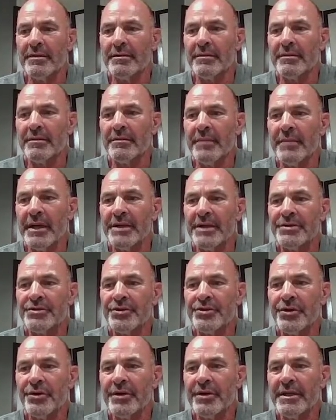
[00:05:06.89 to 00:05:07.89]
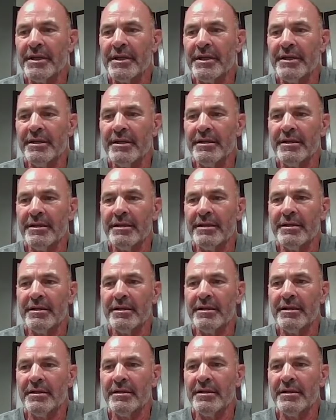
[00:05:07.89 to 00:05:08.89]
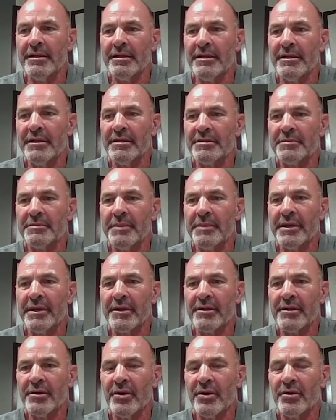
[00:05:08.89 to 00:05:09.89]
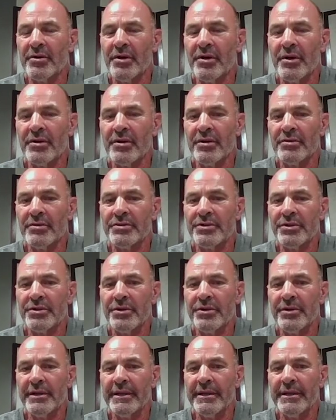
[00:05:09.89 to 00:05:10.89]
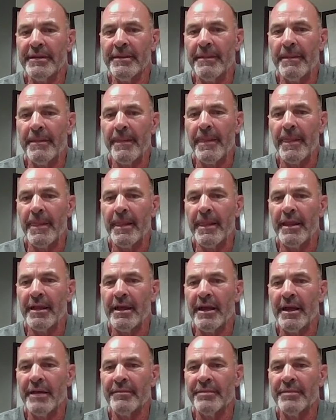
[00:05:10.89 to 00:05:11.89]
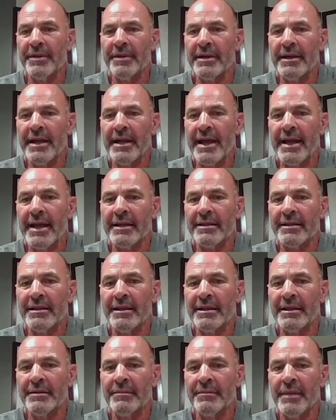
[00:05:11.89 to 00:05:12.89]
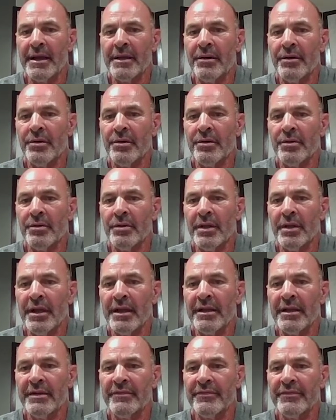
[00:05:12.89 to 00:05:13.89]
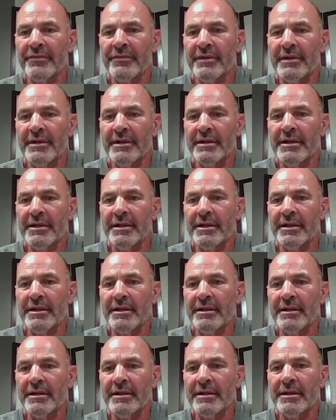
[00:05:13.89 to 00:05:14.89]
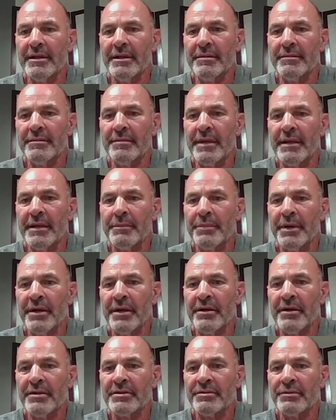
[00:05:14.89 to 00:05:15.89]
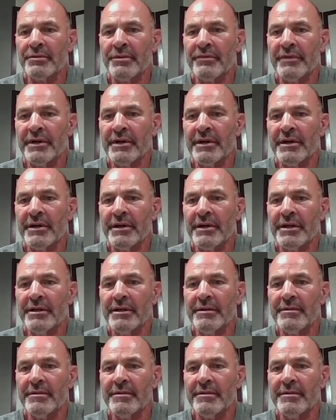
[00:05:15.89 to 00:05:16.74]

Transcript: My journey has been a go, go, go journey. I've been an athlete my whole life. My parents were very